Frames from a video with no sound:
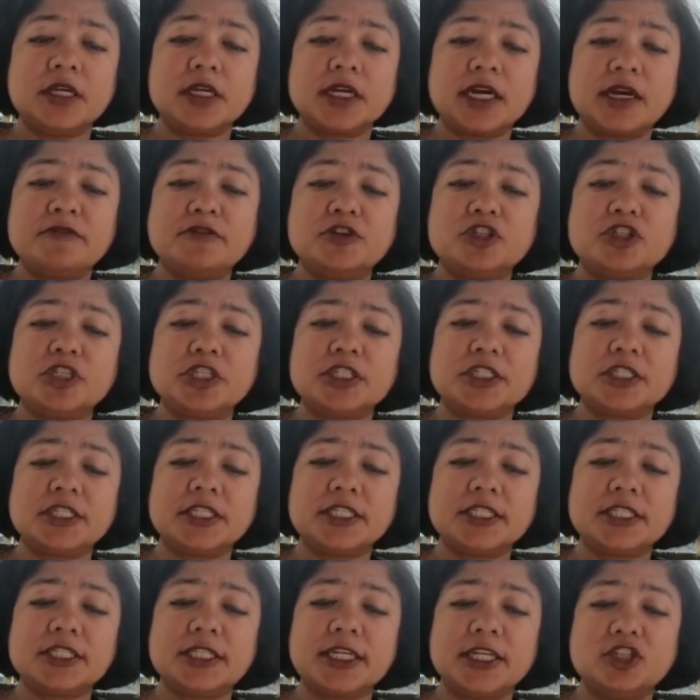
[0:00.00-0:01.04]

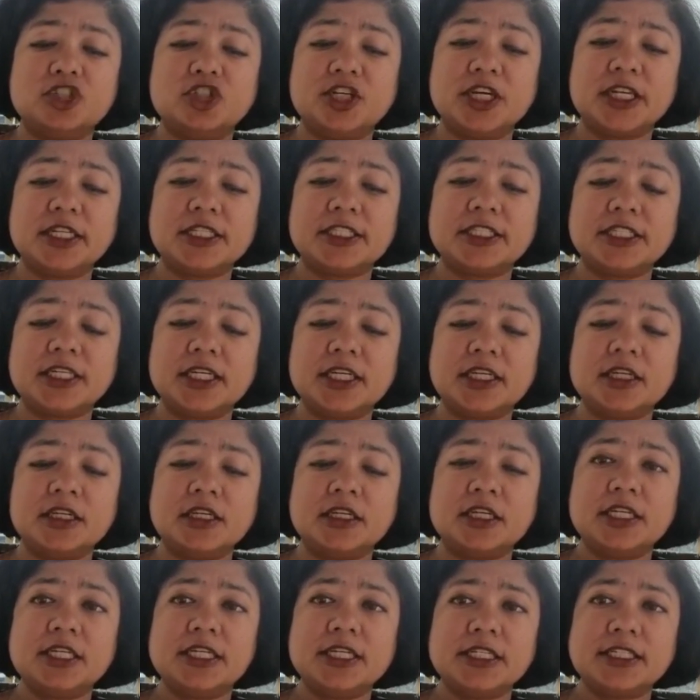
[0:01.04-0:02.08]
covetousness and jealousy,
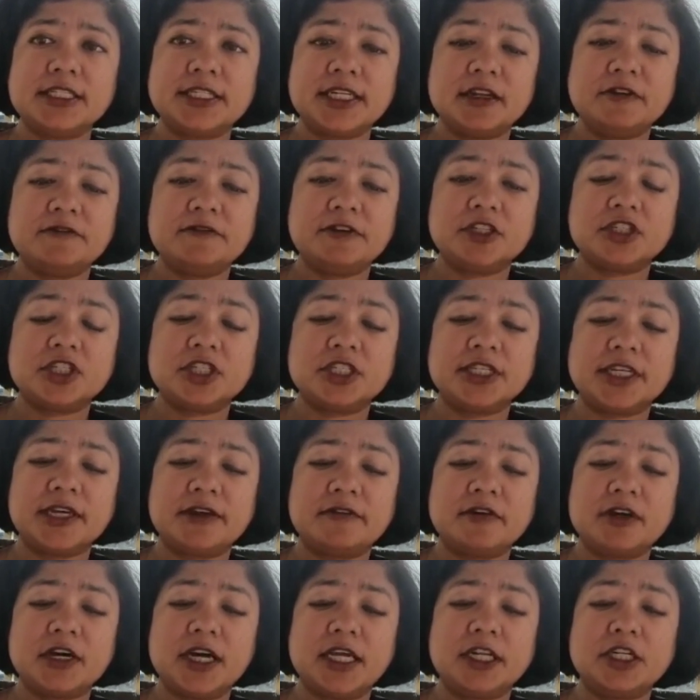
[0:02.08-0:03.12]
selfish
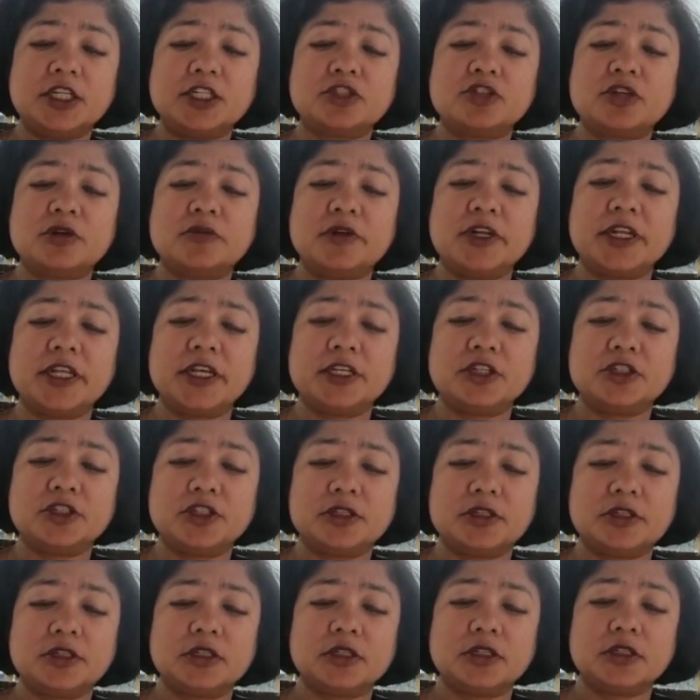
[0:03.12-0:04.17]
endeavor and
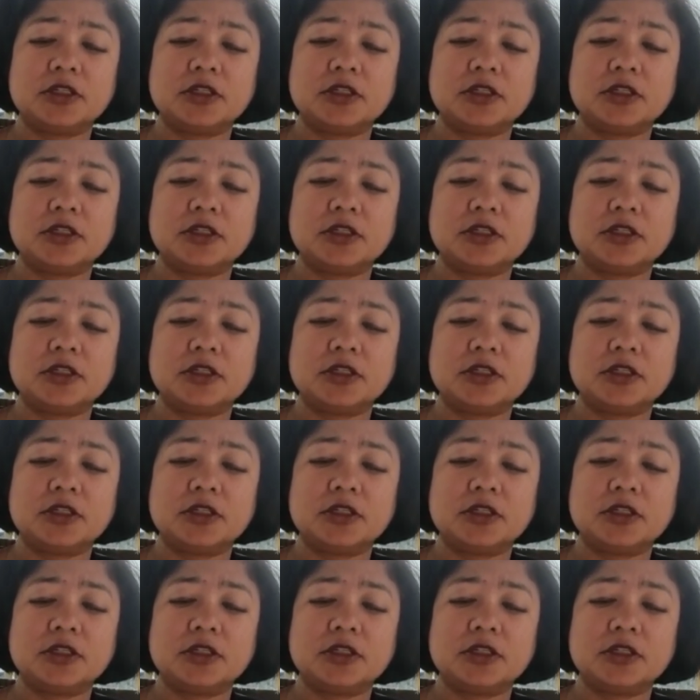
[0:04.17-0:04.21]
discrimination.